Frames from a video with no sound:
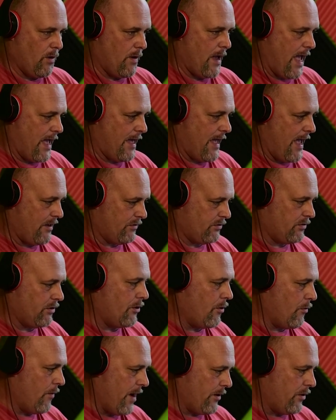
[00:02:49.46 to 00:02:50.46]
as the
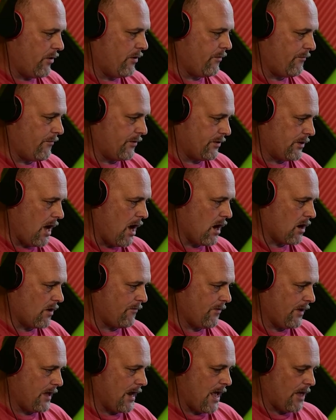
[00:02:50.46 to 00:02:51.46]
director of
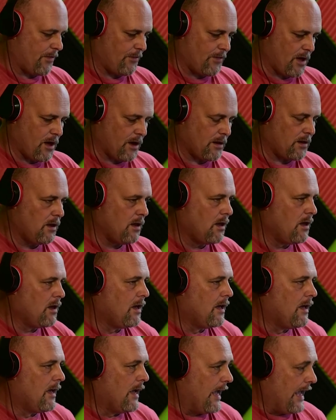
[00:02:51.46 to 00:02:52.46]
photography at Athlon,
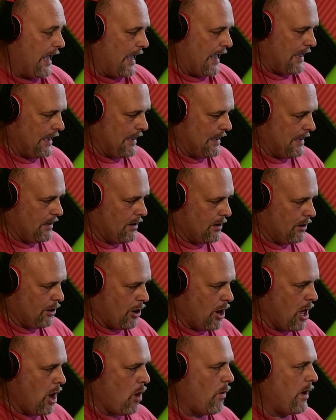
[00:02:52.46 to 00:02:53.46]

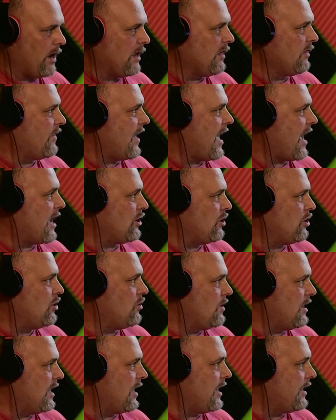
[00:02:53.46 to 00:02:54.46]
knowing that you
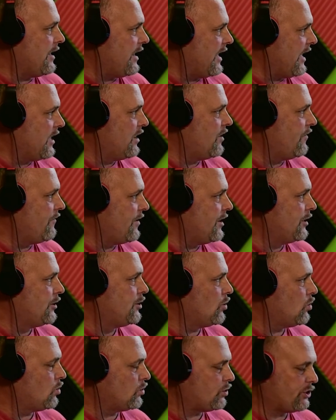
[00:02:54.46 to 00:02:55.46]
need
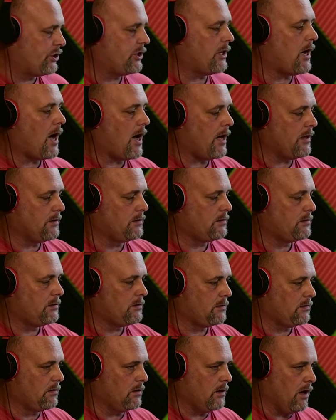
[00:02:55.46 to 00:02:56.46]
individual shots
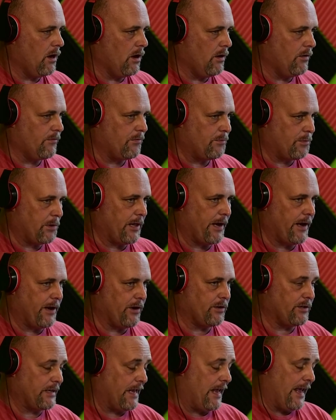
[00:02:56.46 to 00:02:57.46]
of
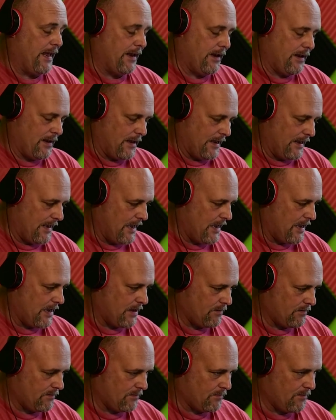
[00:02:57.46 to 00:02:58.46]
players, and
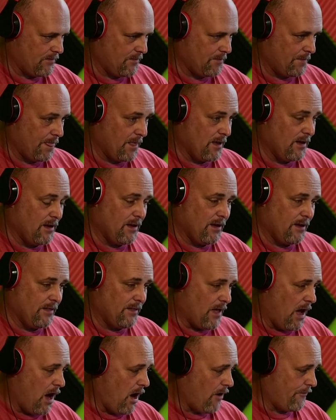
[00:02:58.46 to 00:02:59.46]
again,
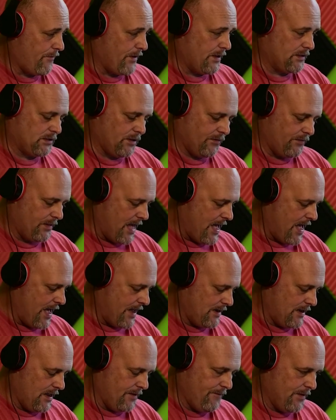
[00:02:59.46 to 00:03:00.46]
offensive
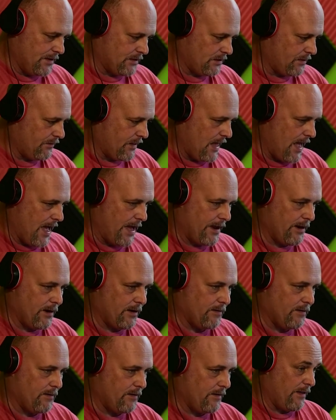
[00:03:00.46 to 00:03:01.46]
line, defensive
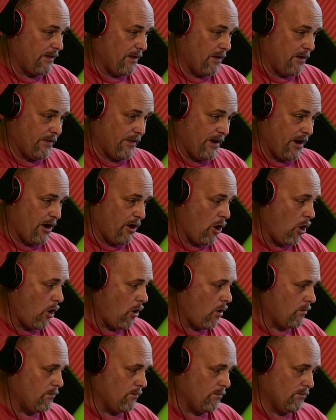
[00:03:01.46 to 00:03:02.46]
line, they're
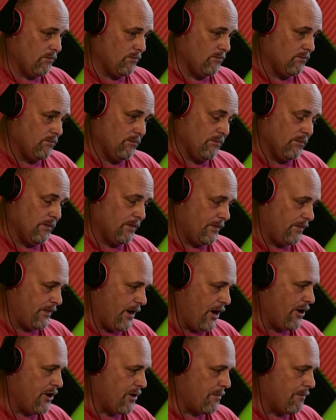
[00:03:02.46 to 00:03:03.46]

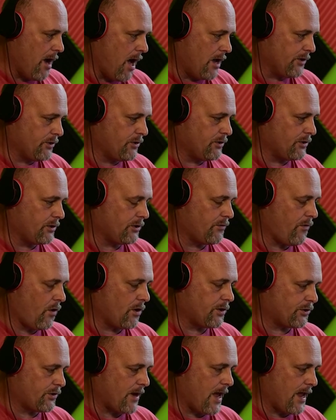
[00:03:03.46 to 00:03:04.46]
your monsters as far
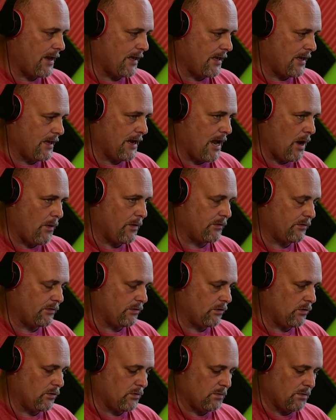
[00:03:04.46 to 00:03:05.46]
as trying to get, I would
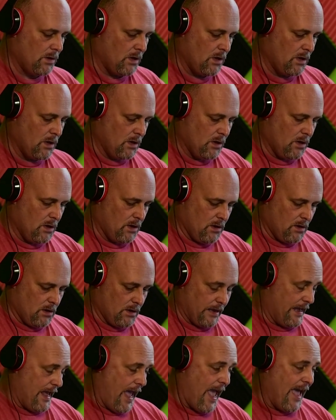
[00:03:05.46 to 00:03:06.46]
assume. Mm-hmm.
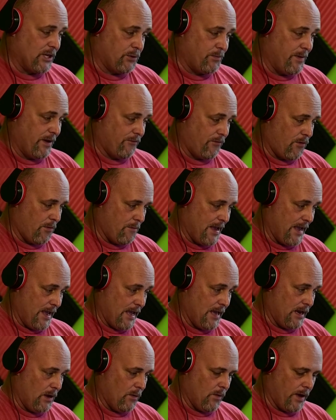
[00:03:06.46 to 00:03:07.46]
It has been for
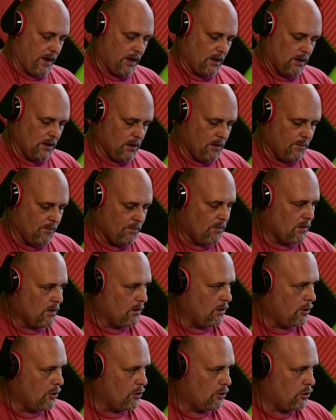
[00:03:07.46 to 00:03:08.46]
me anyway.
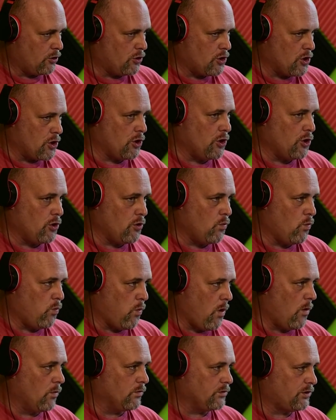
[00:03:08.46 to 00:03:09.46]
Do you
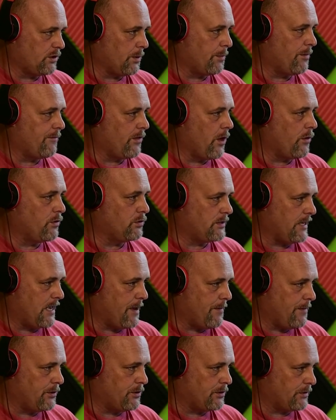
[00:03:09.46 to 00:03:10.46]
want some of those
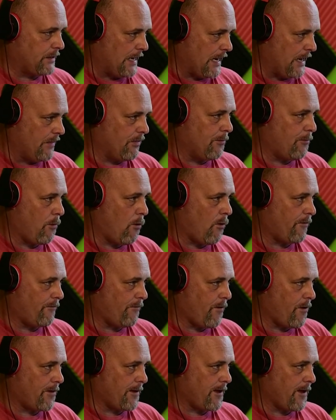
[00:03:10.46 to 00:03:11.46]
images in the
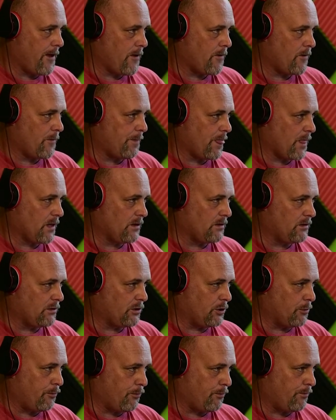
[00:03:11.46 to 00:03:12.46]
portfolio
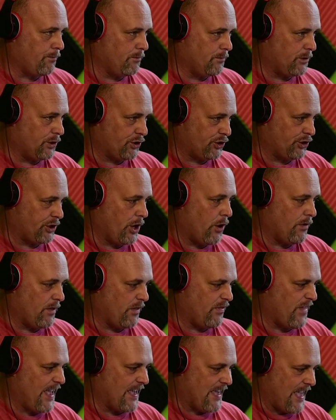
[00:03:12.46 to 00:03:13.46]
to show
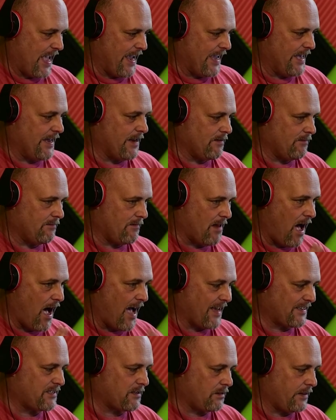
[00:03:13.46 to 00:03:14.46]
that they can
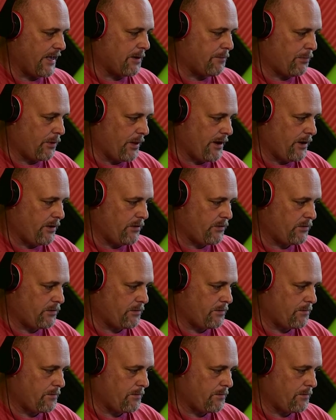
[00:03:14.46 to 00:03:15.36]
isolate players?